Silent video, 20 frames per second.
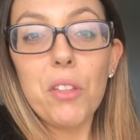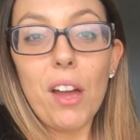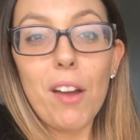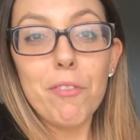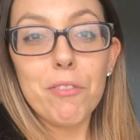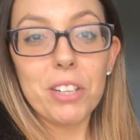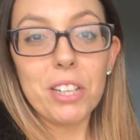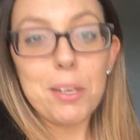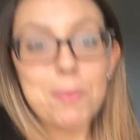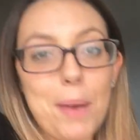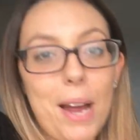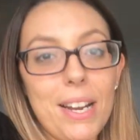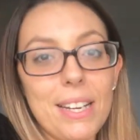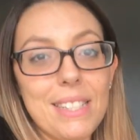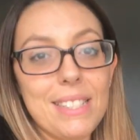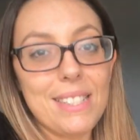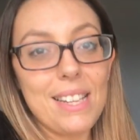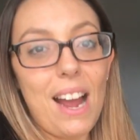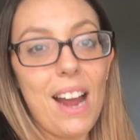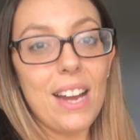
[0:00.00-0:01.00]
have really bad
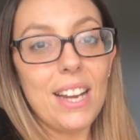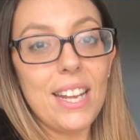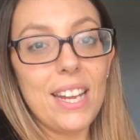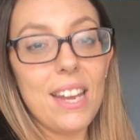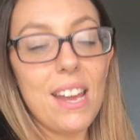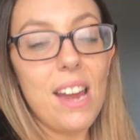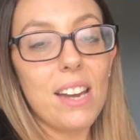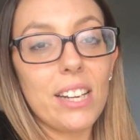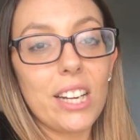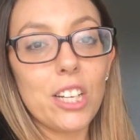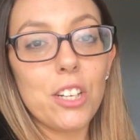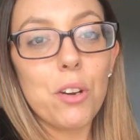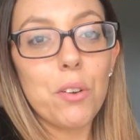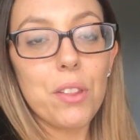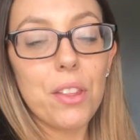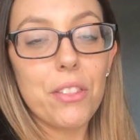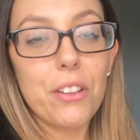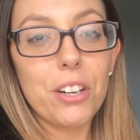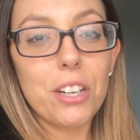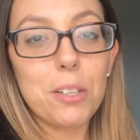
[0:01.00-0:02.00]
anxiety and I know
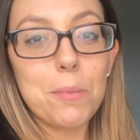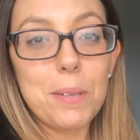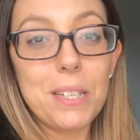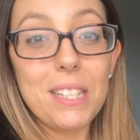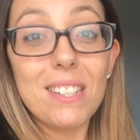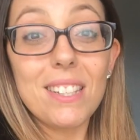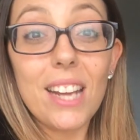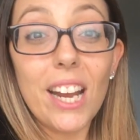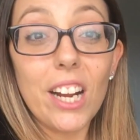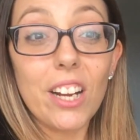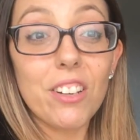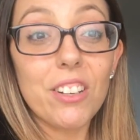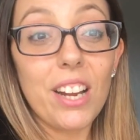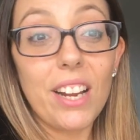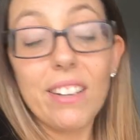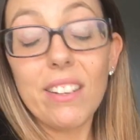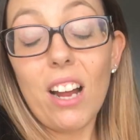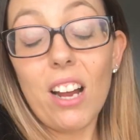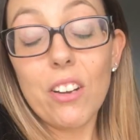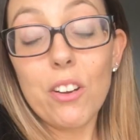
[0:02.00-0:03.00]
that they're gonna be scared
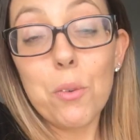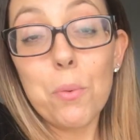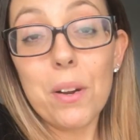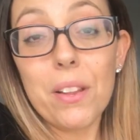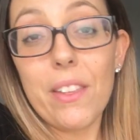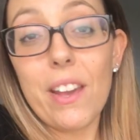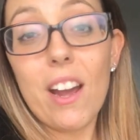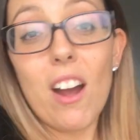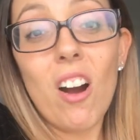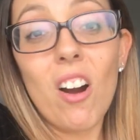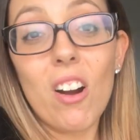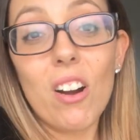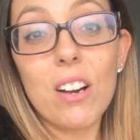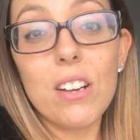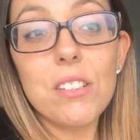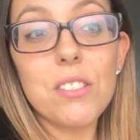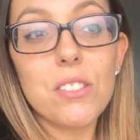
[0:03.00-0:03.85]
and not know where they are.